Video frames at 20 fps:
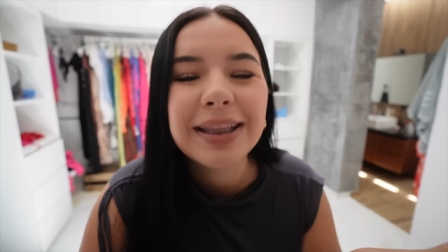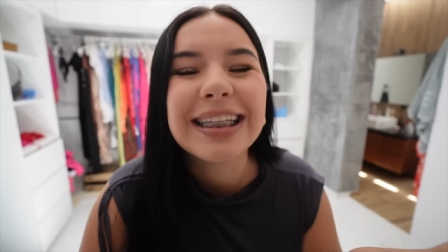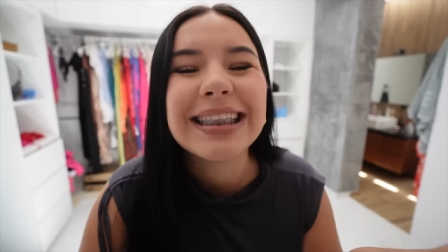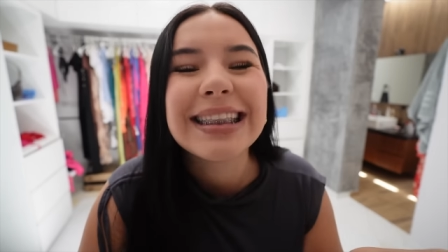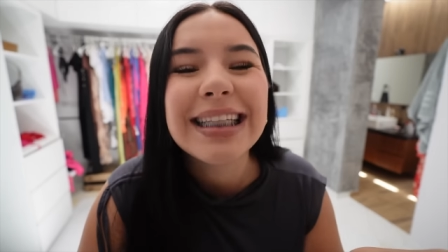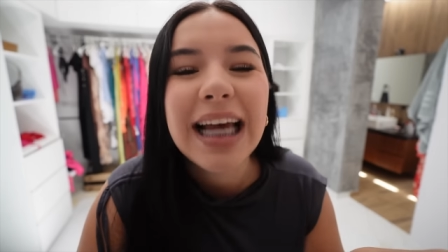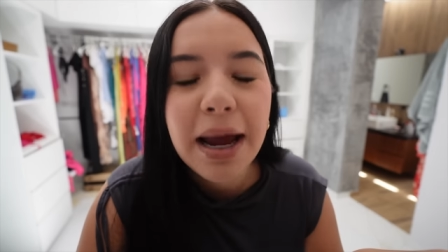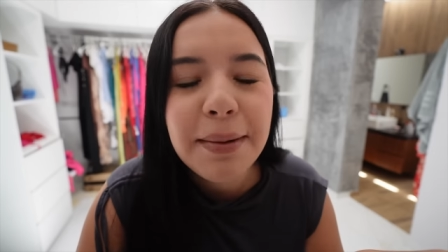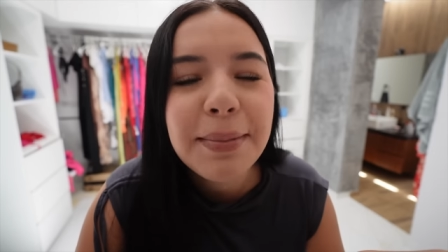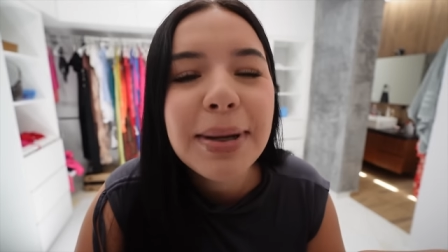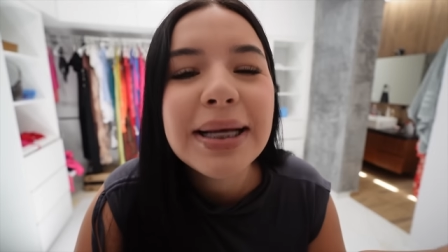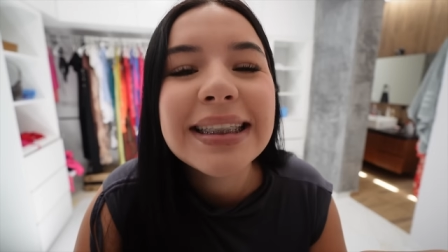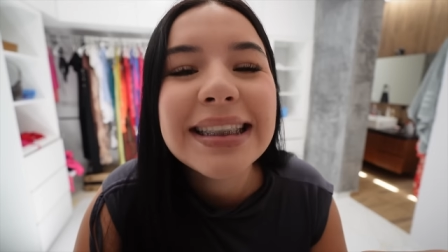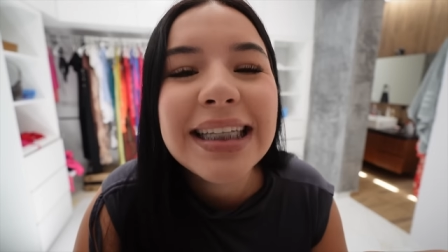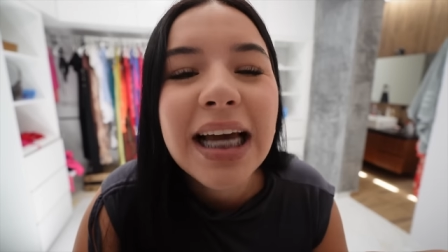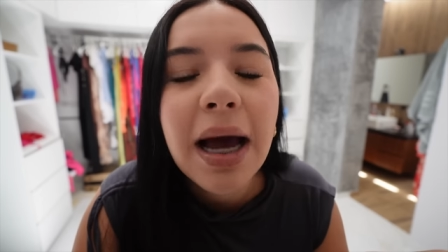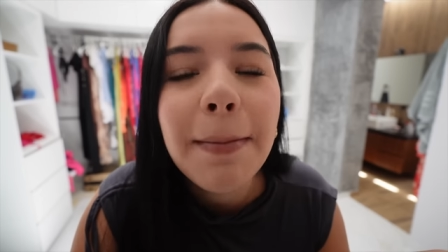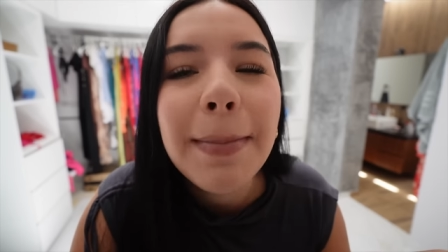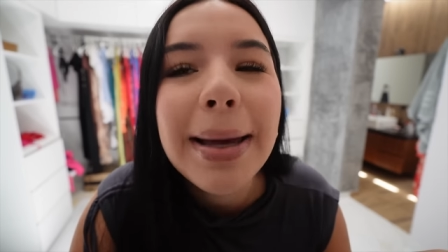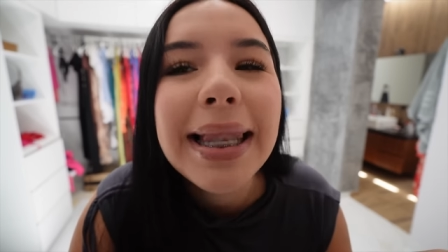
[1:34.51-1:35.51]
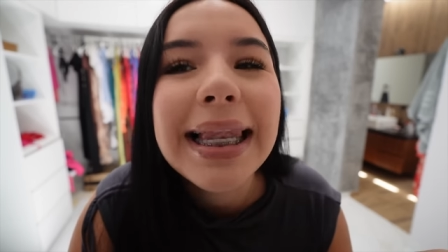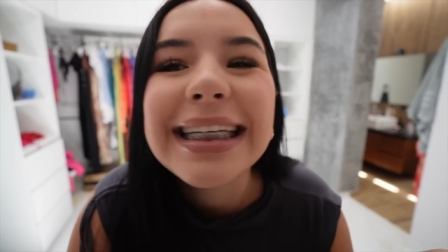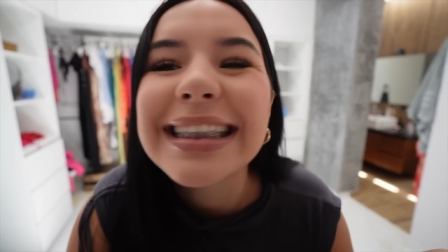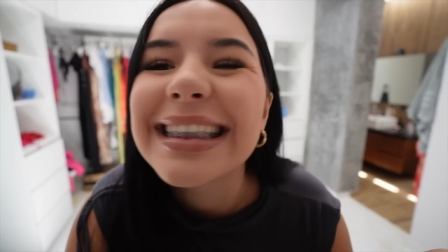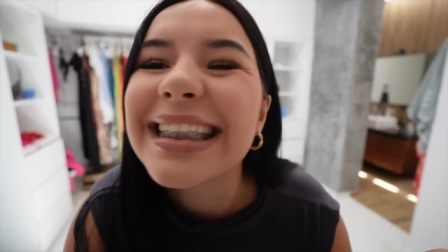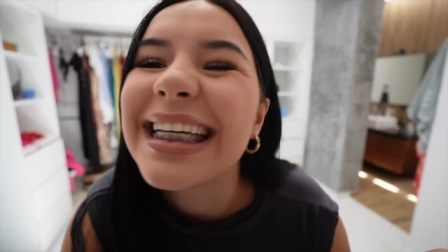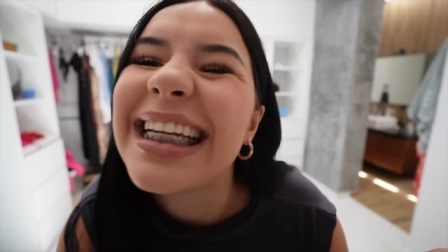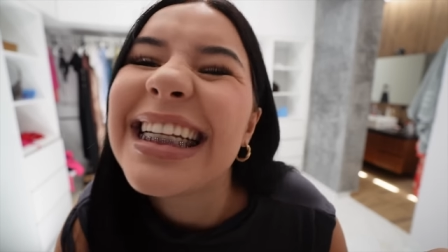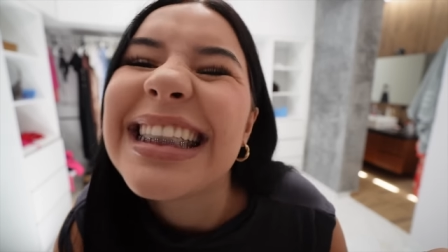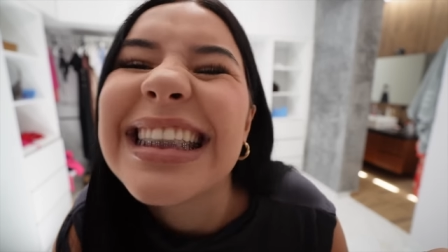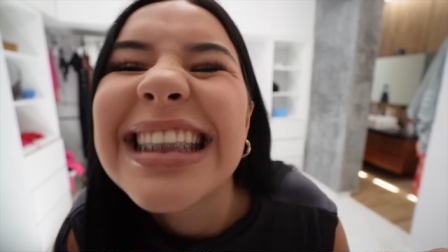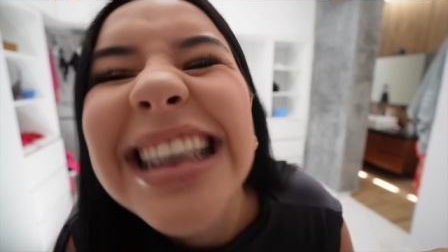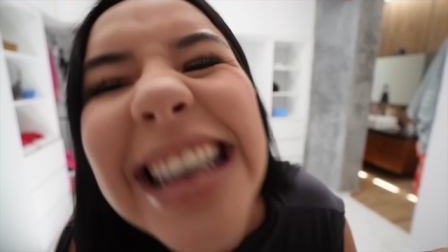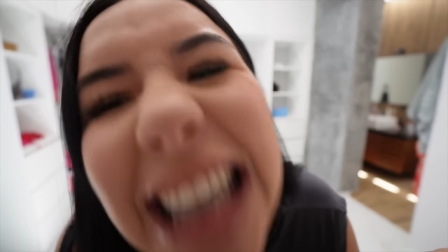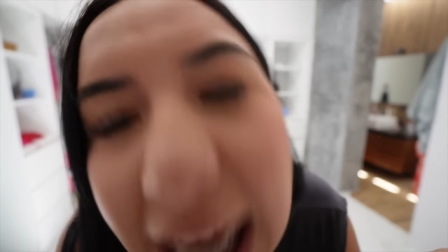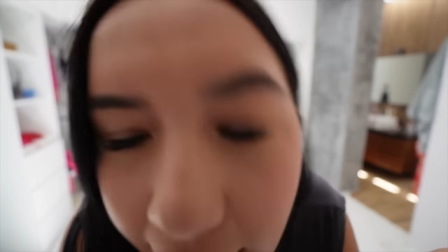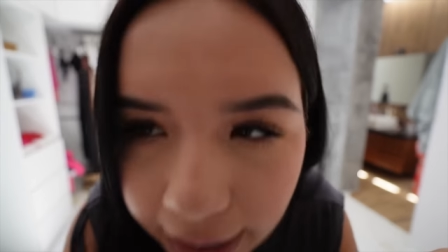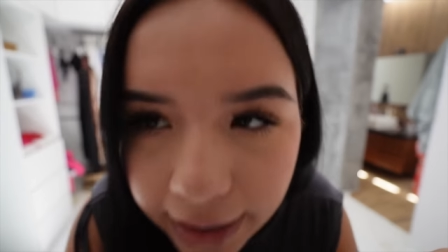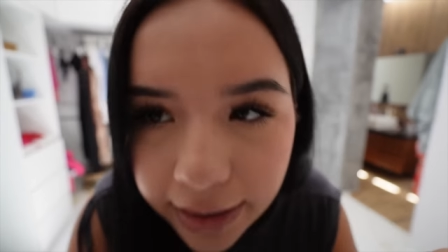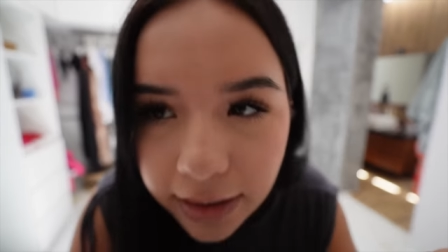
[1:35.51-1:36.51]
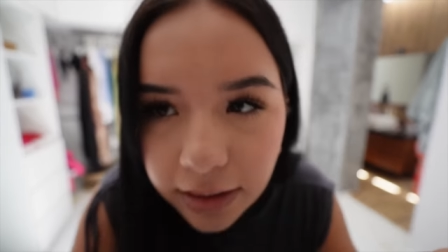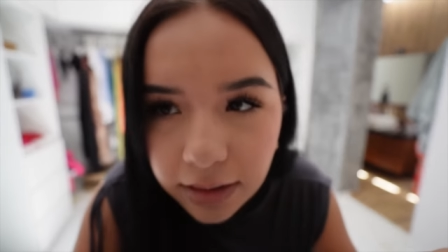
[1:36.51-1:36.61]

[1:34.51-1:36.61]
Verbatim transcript: The time has come and let's get it done.